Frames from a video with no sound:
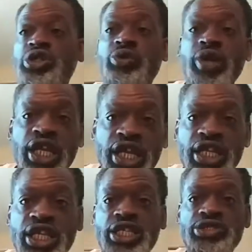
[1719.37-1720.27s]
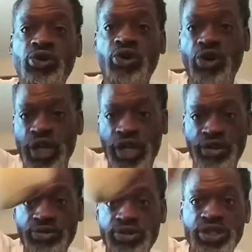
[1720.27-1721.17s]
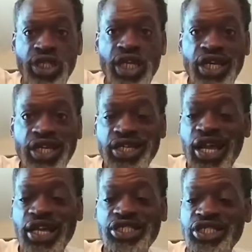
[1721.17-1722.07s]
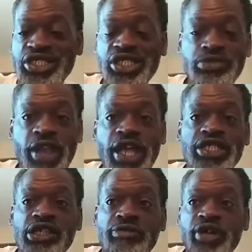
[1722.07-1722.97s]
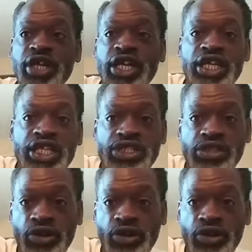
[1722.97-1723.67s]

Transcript: So in these oils, not just this black seed, but in these